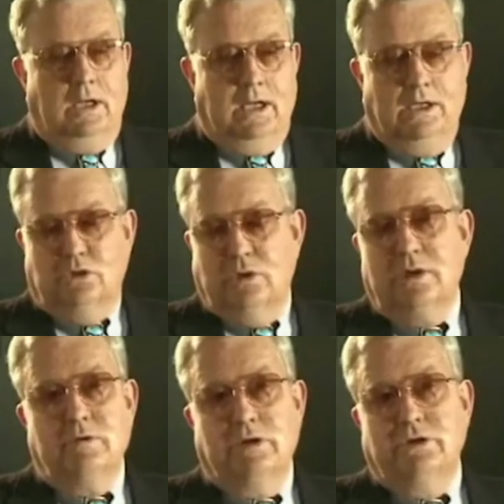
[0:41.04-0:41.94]
In
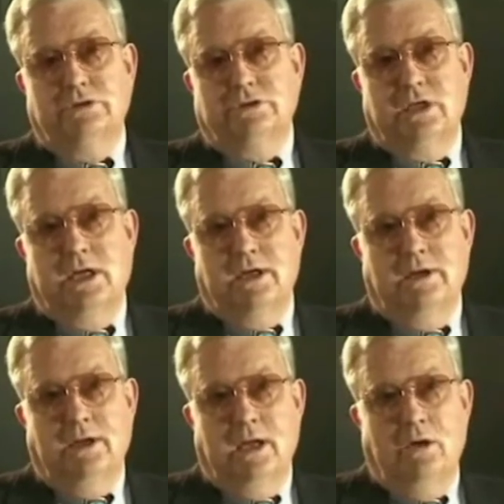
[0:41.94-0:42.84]
trying to
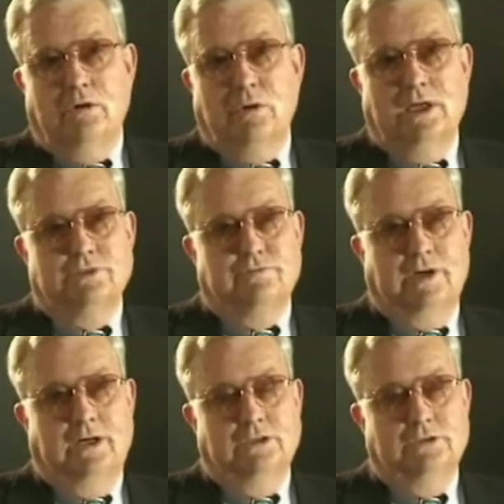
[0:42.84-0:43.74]
understand how crash
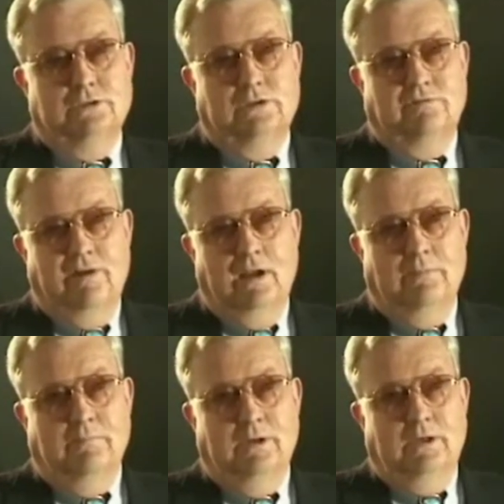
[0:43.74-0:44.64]
fires
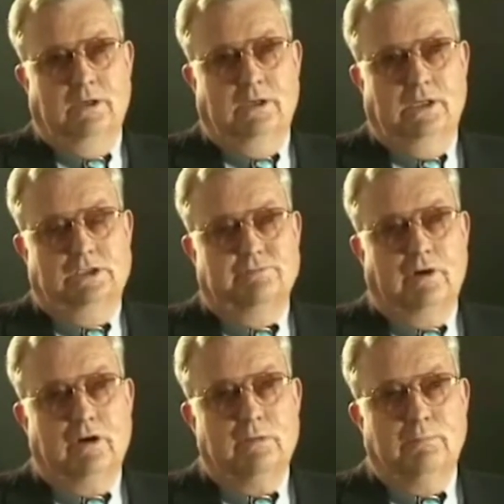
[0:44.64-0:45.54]
develop, it's
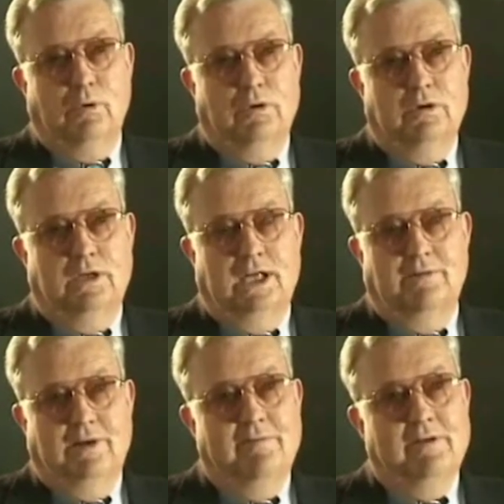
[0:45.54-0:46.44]
very important to
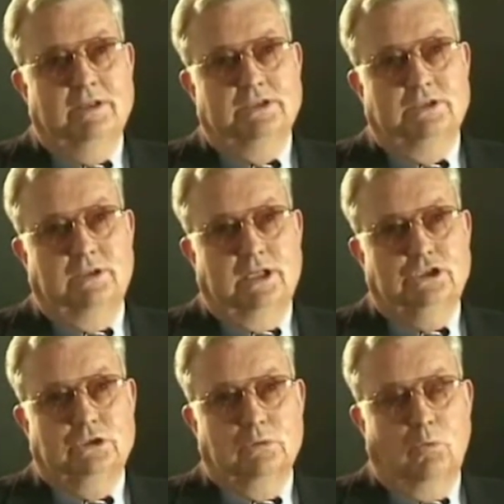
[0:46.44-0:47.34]
have evidence
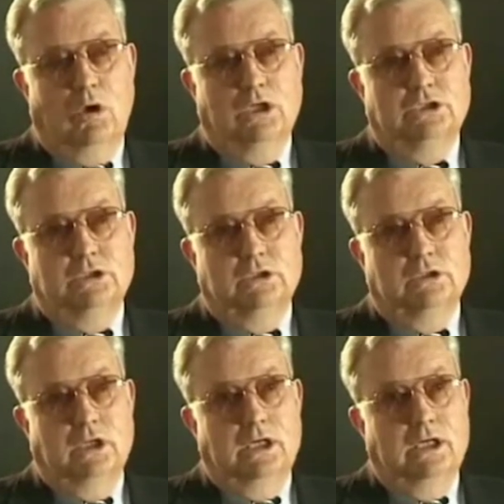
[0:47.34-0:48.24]
that you can watch
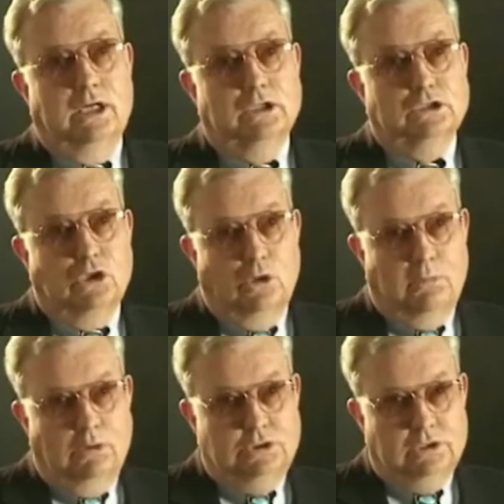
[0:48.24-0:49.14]
in slow
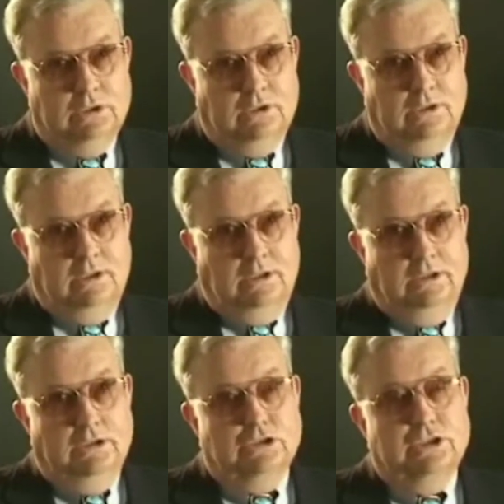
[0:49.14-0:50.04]
motion
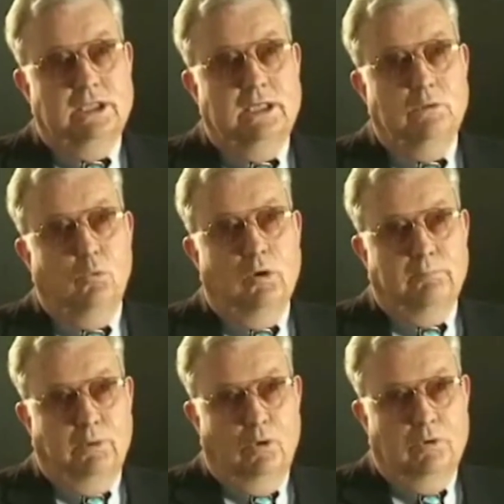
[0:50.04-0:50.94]
to see
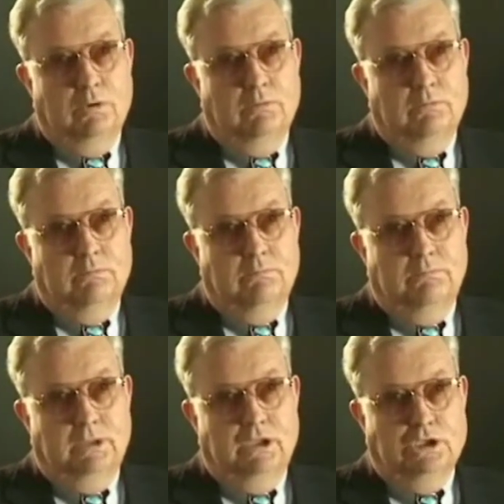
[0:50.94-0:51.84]
what broke.
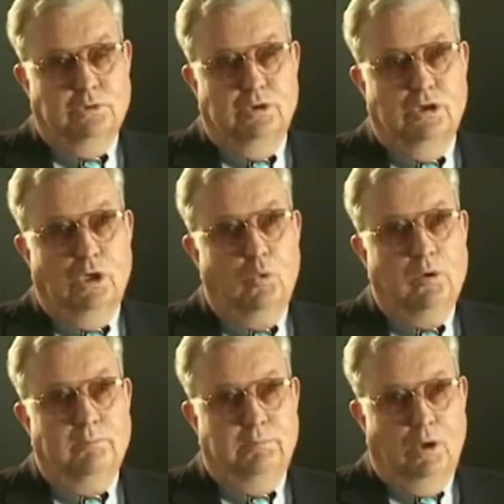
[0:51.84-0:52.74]
Because when you know
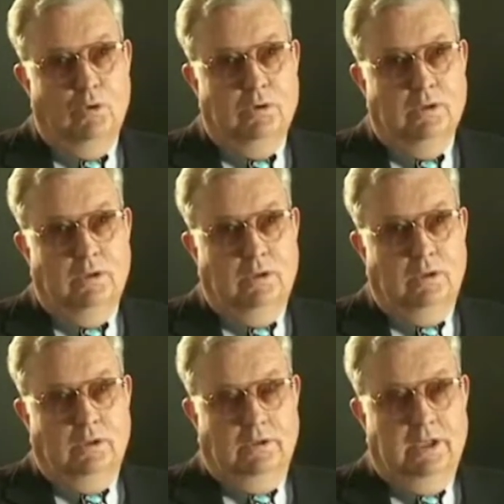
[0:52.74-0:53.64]
what broke,
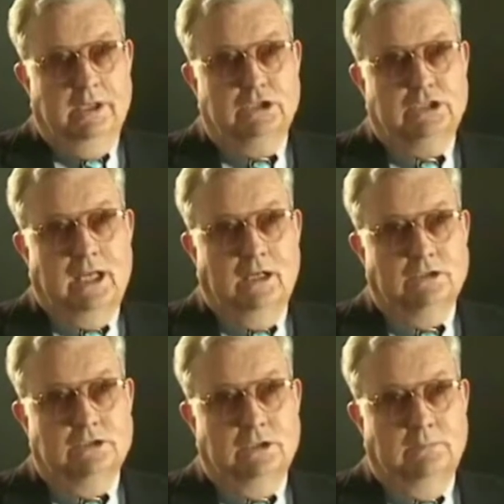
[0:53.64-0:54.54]
then the
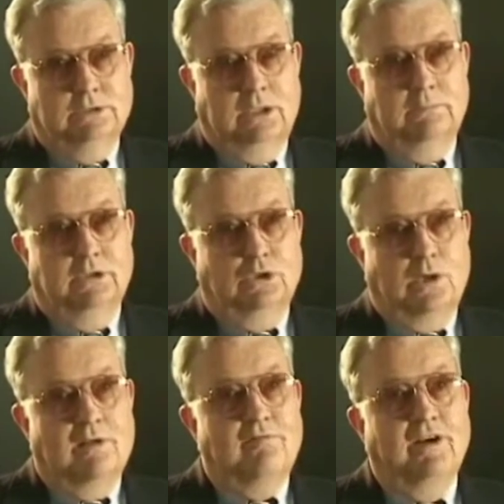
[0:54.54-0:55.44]
challenge comes up to
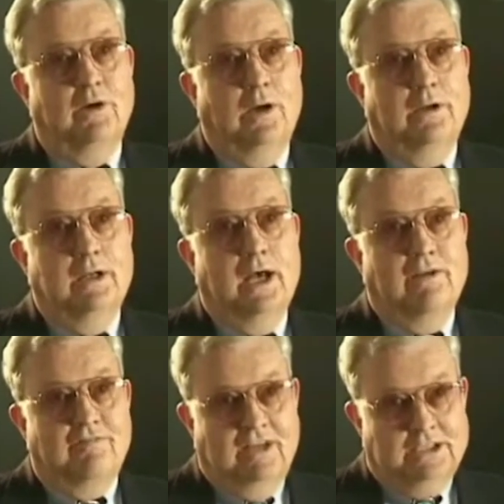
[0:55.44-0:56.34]
try to figure out how to
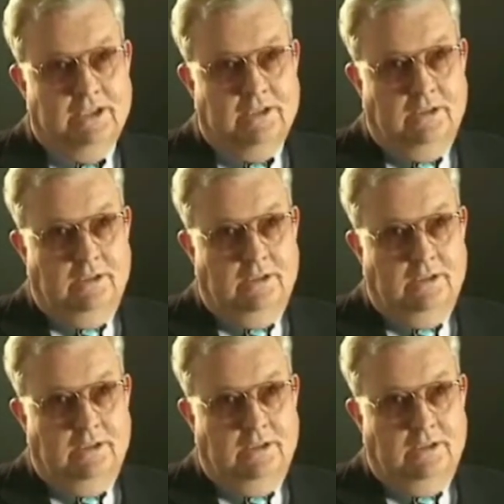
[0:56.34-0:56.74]
fix it.